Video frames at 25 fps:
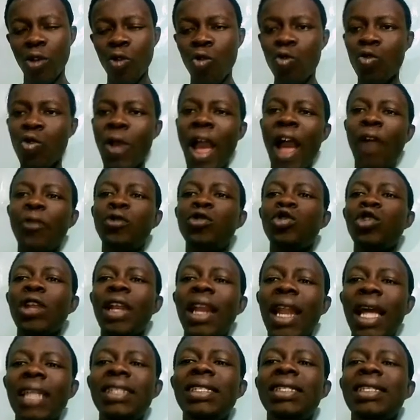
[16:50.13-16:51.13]
We have to
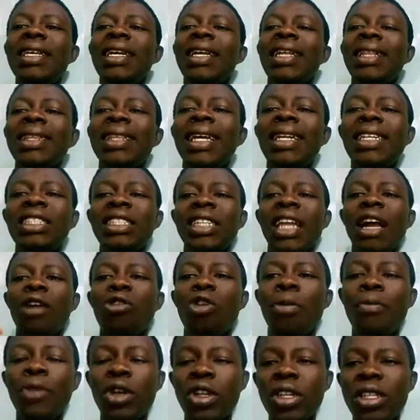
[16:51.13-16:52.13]
let the international
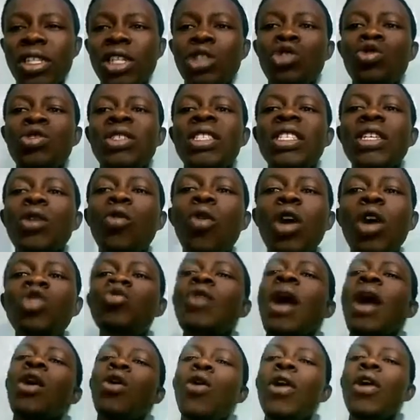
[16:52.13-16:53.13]
community to see what we
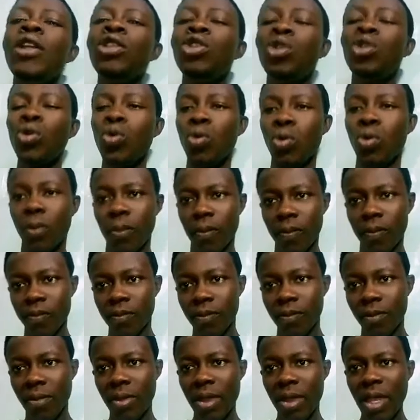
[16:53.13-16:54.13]
are going through.
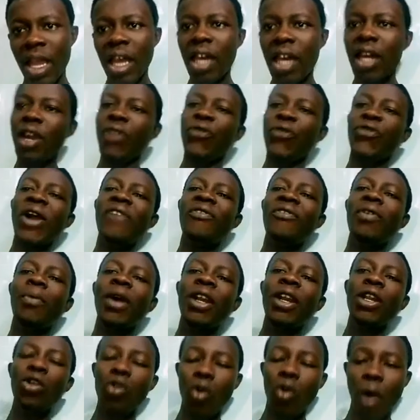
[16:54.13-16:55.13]
If
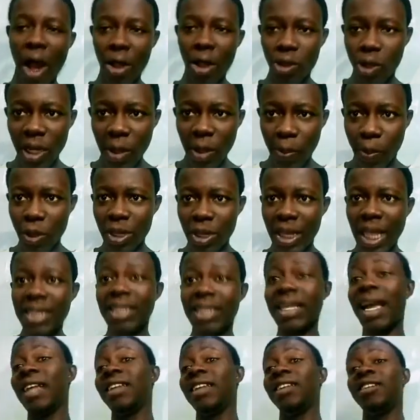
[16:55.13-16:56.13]
everybody go out on a protest and